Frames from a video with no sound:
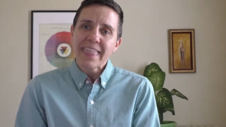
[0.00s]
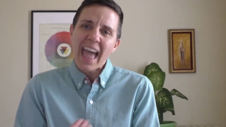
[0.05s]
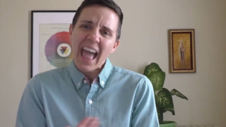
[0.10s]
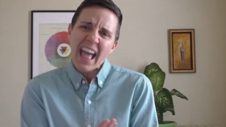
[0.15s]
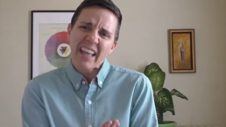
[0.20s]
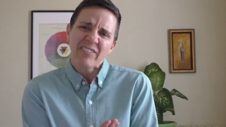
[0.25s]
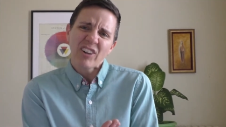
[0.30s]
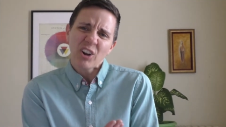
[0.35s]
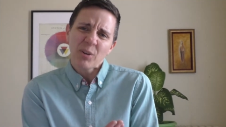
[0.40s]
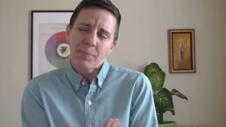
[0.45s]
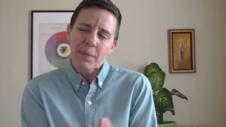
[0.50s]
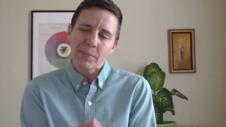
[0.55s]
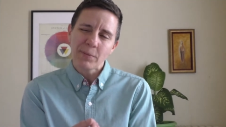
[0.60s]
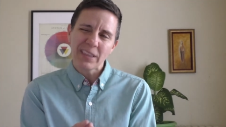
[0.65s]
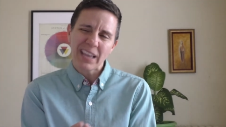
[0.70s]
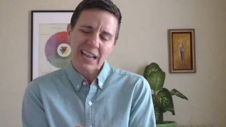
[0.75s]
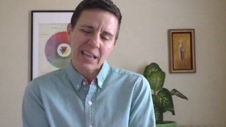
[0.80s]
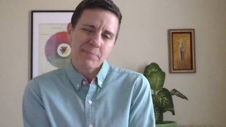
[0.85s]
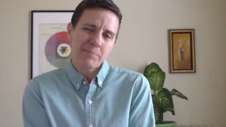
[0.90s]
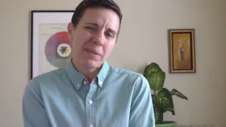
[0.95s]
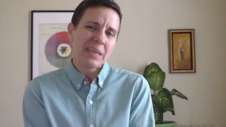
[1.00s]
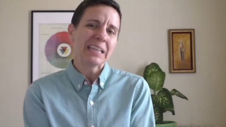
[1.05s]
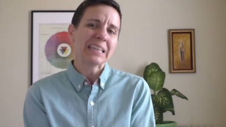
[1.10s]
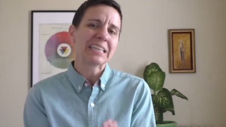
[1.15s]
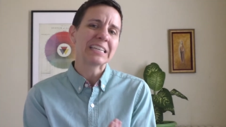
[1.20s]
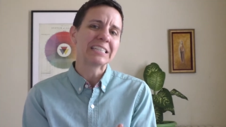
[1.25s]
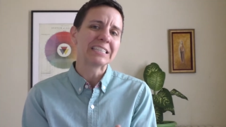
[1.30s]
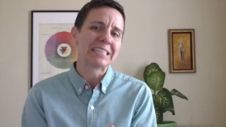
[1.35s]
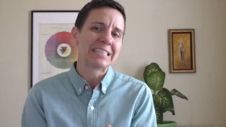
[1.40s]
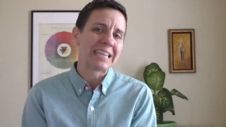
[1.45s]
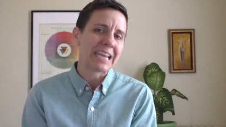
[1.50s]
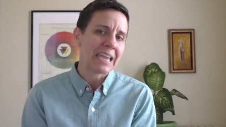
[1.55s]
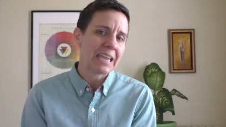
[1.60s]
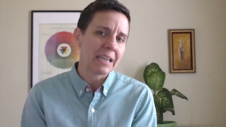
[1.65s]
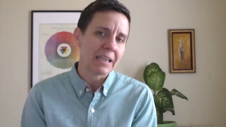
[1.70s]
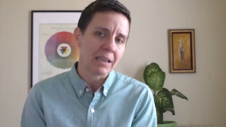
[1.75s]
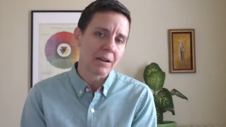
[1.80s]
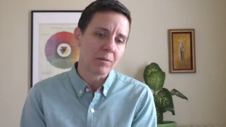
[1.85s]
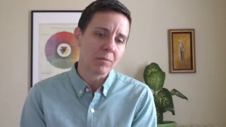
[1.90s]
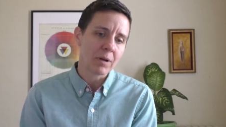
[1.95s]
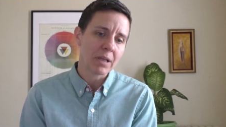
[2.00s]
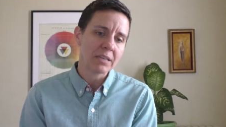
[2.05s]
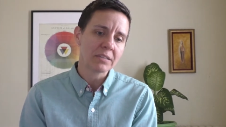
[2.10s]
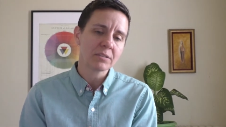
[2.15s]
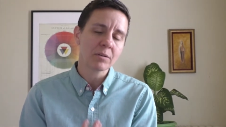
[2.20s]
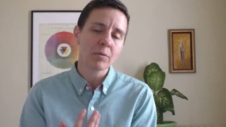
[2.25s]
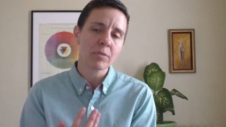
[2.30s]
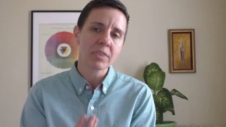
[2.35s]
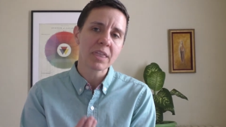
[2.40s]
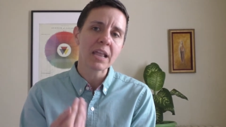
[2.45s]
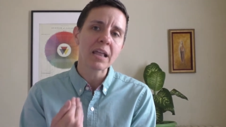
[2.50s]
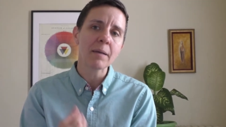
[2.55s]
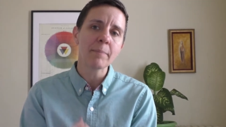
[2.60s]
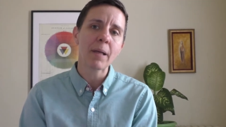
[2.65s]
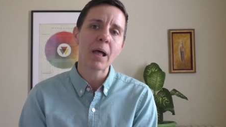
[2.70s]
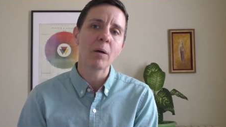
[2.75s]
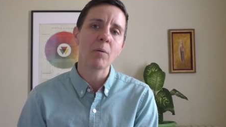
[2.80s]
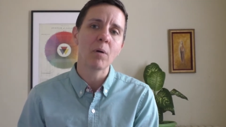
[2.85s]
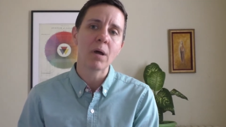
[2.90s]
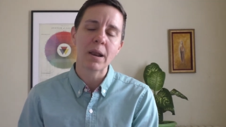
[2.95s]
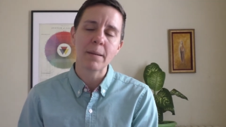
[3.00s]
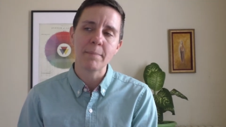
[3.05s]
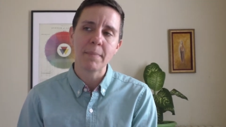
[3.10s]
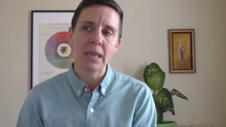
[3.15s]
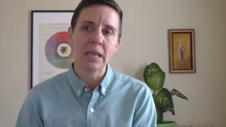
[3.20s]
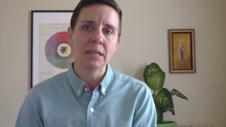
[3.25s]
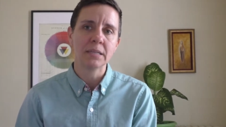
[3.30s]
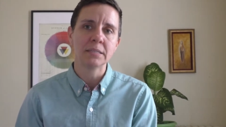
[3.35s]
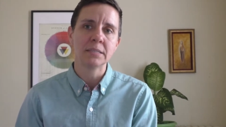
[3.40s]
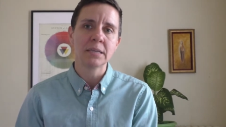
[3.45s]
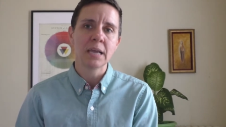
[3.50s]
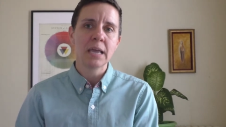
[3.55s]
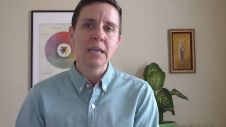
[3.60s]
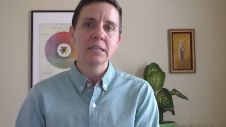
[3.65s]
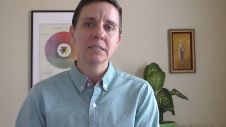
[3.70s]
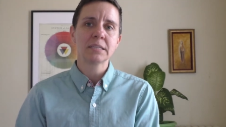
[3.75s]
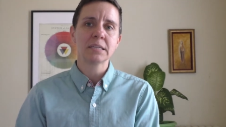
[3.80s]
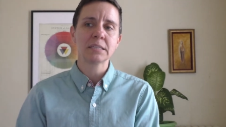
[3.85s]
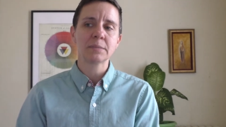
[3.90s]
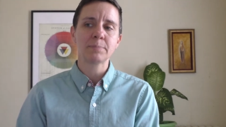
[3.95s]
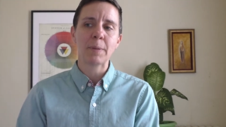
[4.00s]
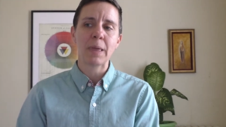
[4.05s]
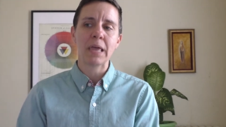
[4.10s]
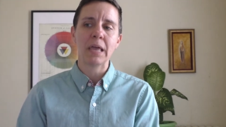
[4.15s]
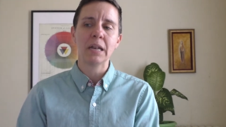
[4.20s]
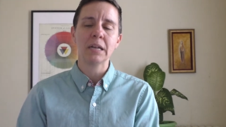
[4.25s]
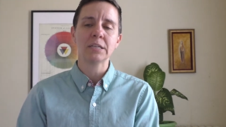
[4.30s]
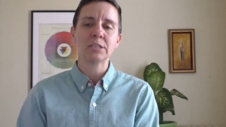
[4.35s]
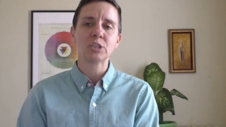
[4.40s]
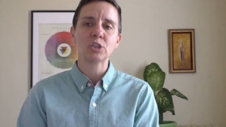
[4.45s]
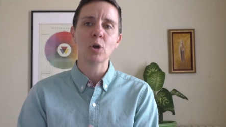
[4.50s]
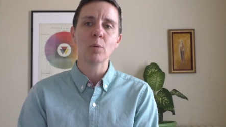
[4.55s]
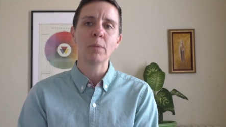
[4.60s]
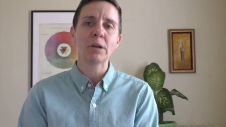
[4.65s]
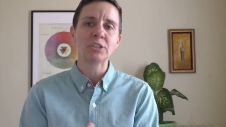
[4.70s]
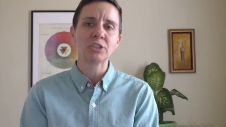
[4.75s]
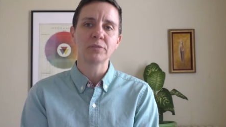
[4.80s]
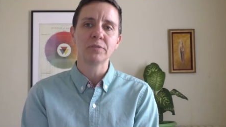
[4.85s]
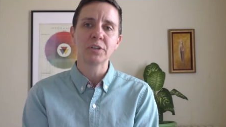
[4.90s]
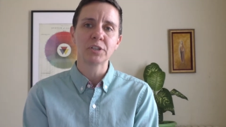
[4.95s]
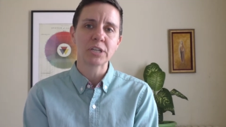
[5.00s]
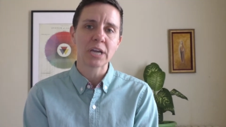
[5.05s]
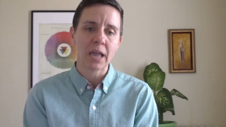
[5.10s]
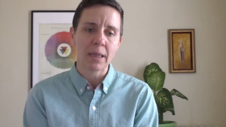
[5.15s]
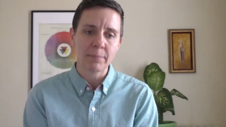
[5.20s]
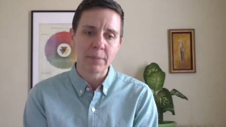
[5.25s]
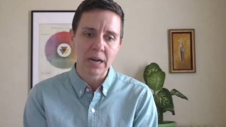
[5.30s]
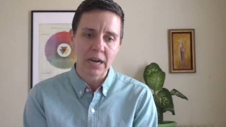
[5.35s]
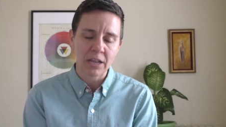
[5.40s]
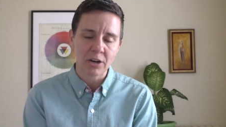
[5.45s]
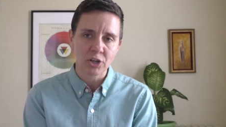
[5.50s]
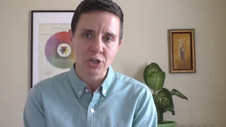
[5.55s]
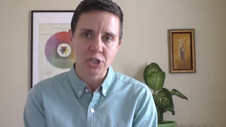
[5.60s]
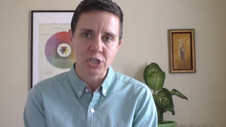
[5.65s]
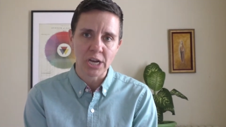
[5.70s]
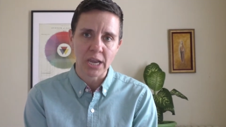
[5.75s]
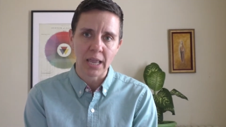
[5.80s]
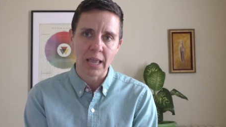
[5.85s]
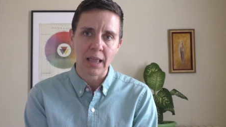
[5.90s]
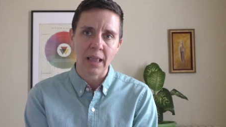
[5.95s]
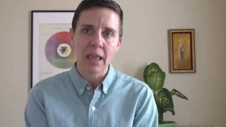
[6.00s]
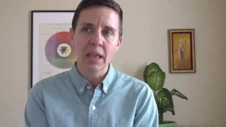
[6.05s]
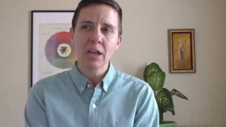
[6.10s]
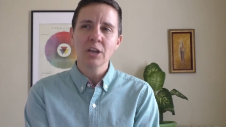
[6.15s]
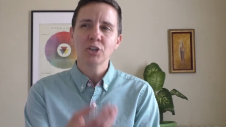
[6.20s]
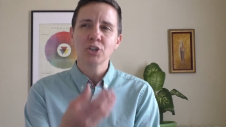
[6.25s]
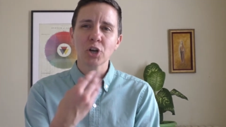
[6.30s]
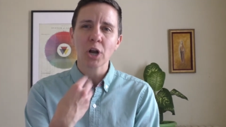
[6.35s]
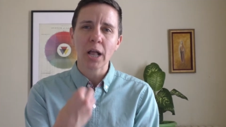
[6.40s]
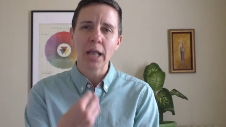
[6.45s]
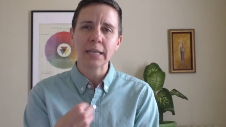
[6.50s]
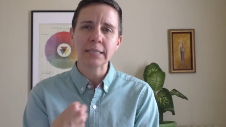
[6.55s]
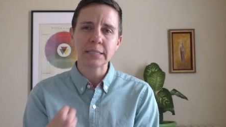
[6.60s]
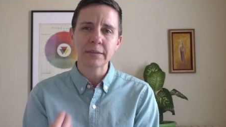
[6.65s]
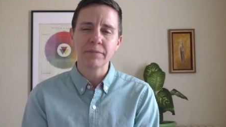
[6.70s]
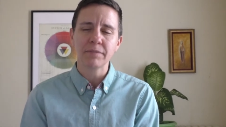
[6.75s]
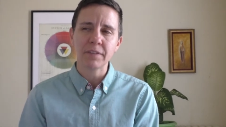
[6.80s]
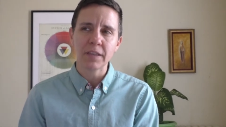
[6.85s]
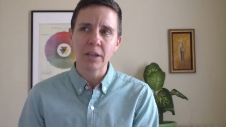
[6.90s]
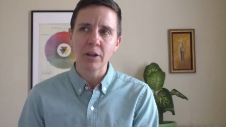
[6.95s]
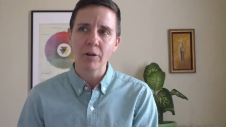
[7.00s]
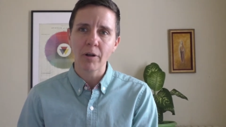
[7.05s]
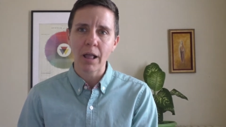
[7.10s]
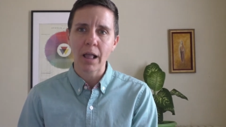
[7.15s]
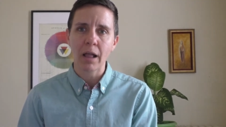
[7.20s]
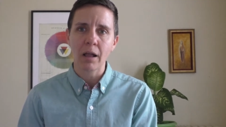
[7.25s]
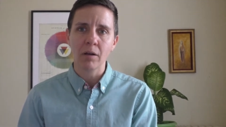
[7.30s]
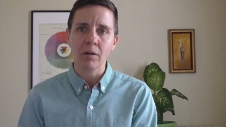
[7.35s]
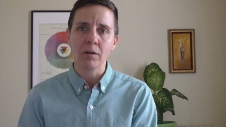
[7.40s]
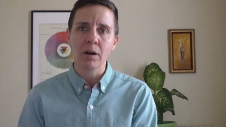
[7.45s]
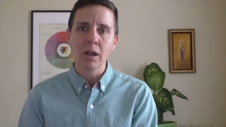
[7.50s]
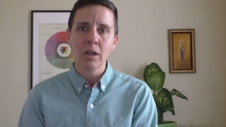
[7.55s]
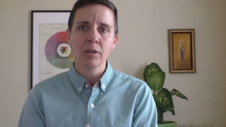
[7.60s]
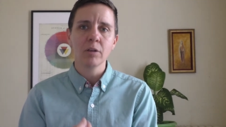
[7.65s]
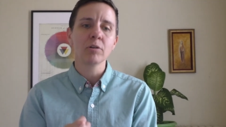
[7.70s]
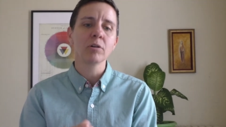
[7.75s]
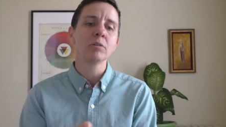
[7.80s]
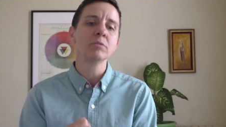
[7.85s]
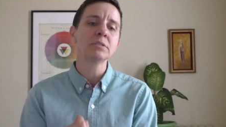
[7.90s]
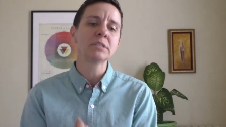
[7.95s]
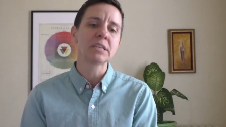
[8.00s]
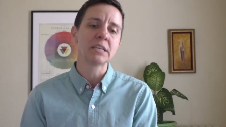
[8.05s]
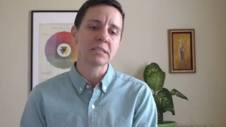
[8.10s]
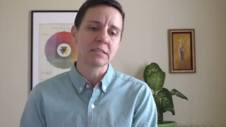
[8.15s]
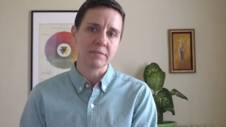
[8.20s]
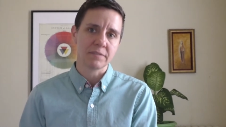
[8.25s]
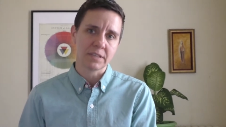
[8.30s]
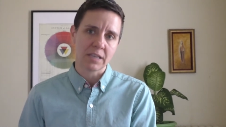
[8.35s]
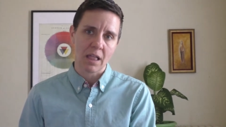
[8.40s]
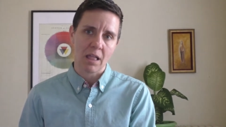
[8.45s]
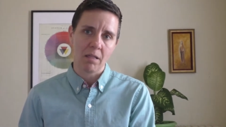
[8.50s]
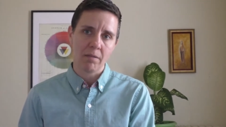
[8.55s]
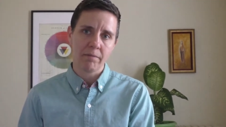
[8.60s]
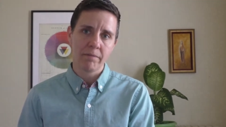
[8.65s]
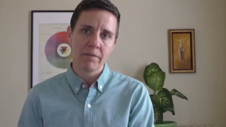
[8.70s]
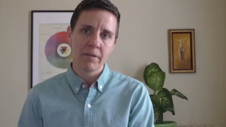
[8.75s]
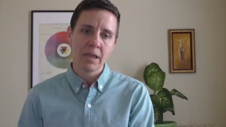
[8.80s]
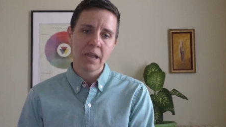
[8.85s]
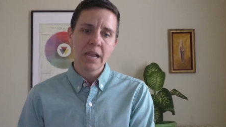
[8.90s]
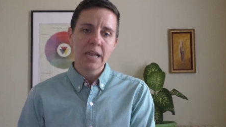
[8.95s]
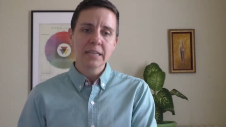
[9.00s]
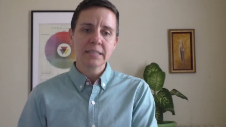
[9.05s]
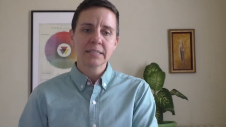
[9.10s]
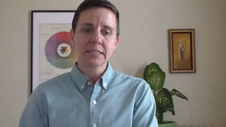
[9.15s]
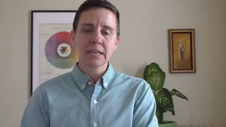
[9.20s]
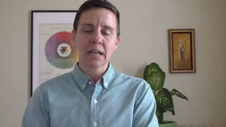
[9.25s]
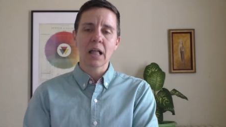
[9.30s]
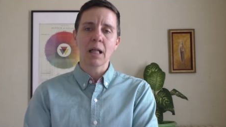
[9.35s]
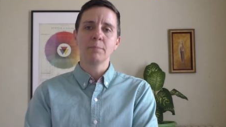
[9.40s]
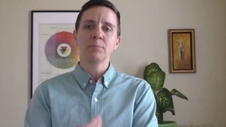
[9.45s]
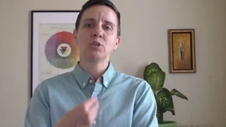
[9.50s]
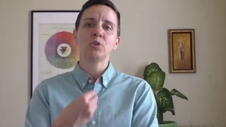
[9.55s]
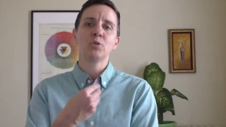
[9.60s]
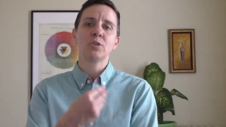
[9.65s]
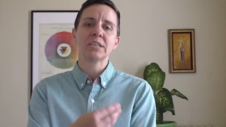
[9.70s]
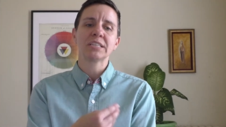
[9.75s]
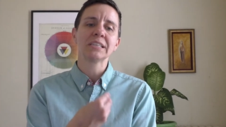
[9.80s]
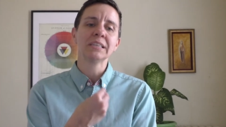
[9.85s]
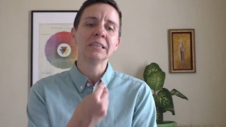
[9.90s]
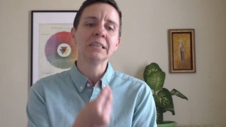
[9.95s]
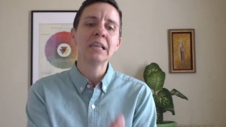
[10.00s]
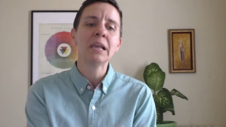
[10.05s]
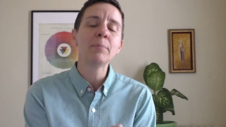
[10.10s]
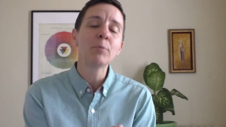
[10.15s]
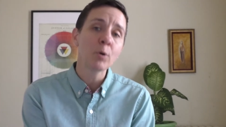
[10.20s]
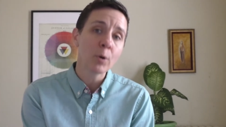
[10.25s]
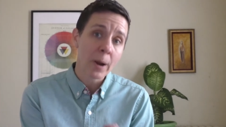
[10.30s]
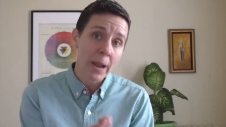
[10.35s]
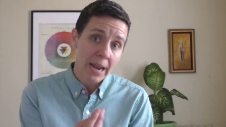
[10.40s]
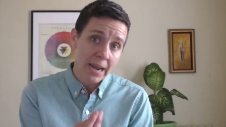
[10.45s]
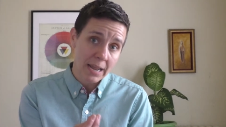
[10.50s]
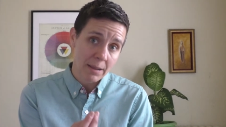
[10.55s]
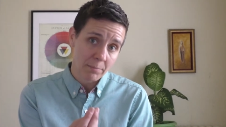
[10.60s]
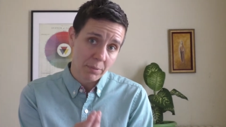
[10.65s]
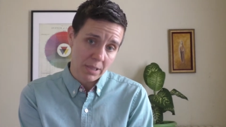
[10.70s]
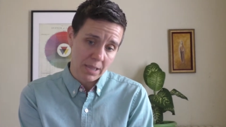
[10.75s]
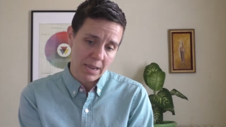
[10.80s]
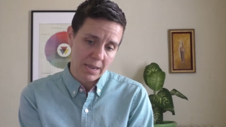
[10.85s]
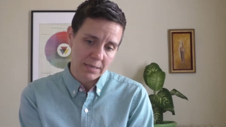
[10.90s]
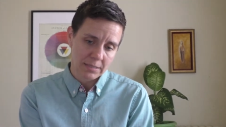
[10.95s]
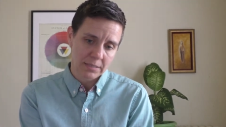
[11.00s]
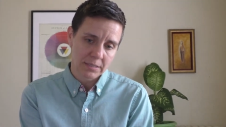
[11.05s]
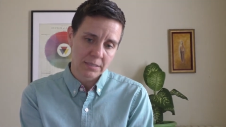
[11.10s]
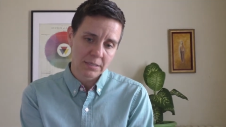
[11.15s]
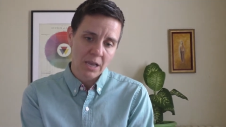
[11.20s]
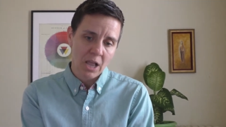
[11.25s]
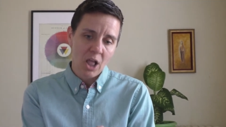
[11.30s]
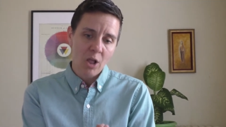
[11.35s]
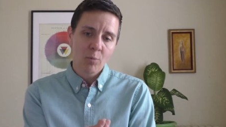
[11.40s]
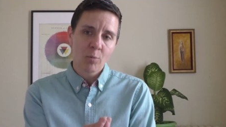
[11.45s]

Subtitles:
That I've heard people that could be a little ding in a way. So think about what it means to spend so much of your time and energy trying to figure out your own sense of self, to come to this liberating place